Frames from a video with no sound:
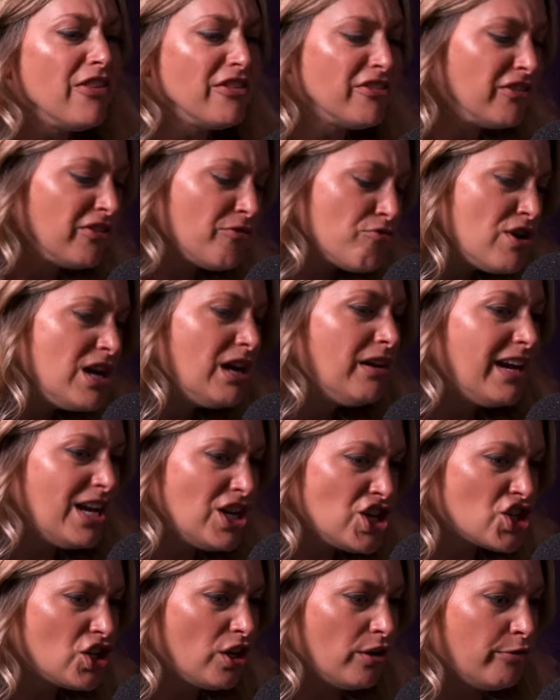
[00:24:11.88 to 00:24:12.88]
This is a real
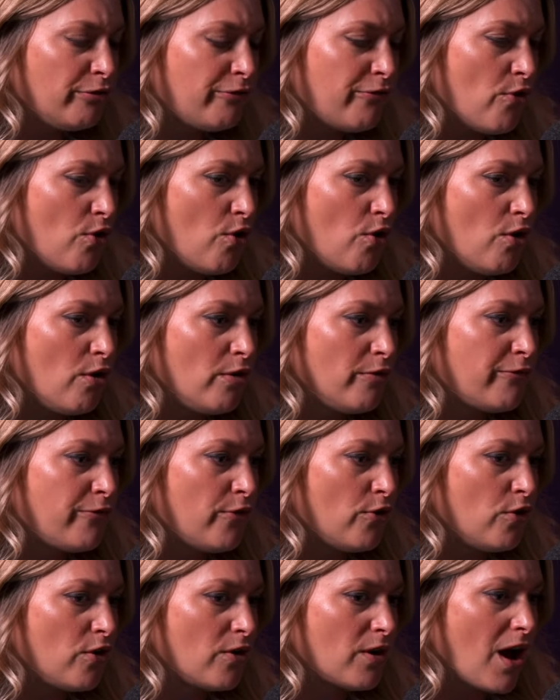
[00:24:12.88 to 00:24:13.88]
issue for
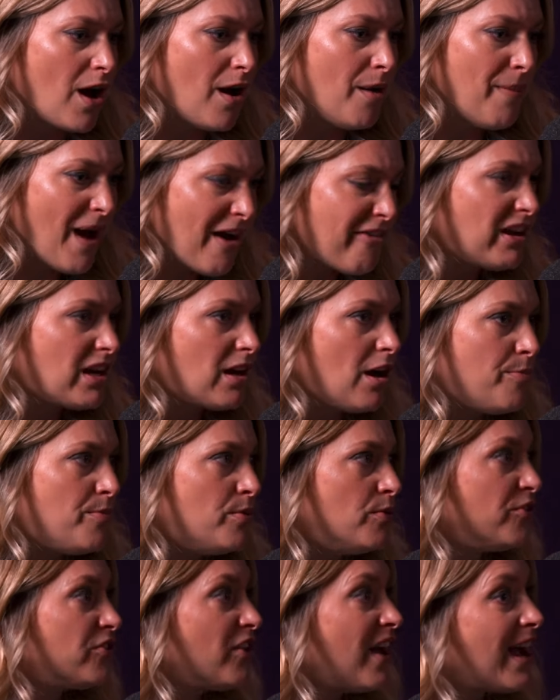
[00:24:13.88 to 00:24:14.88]
married
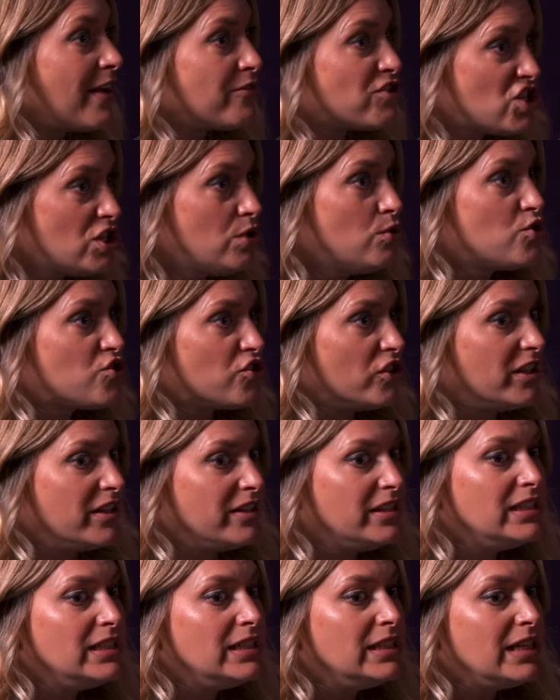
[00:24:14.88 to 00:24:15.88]
couples that have
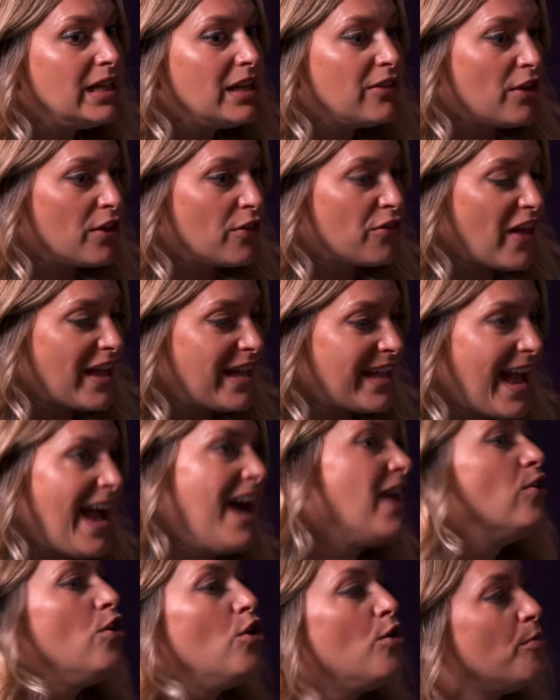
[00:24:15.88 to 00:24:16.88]
children, that they
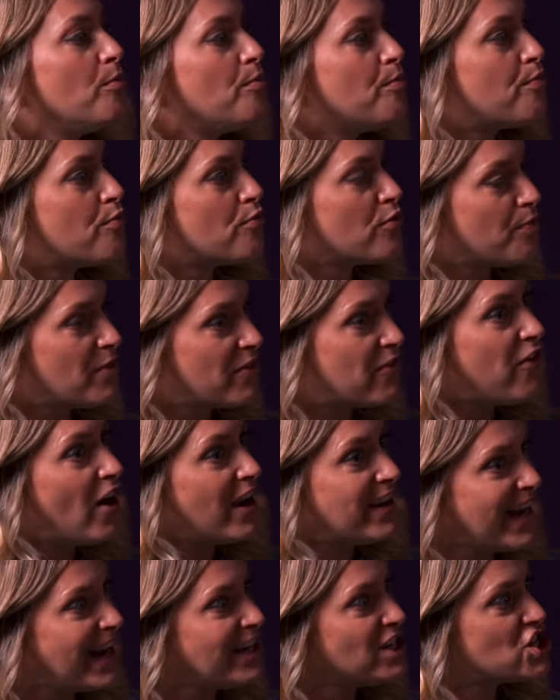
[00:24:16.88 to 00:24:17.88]
cannot
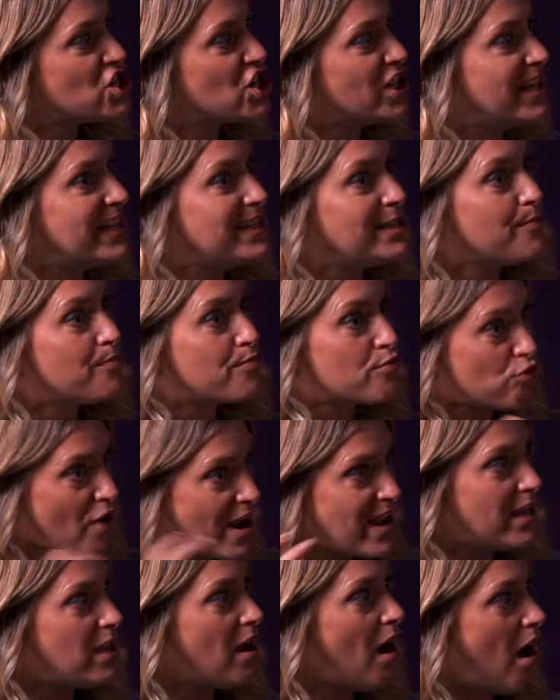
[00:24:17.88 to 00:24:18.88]
financially
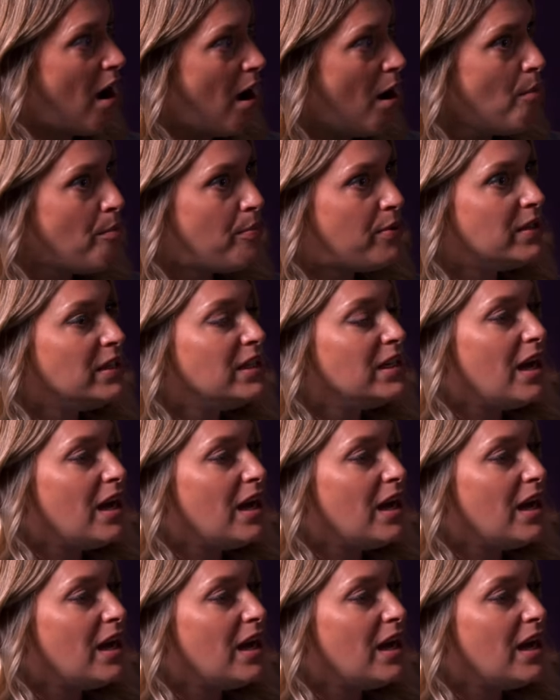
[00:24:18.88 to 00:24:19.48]
break up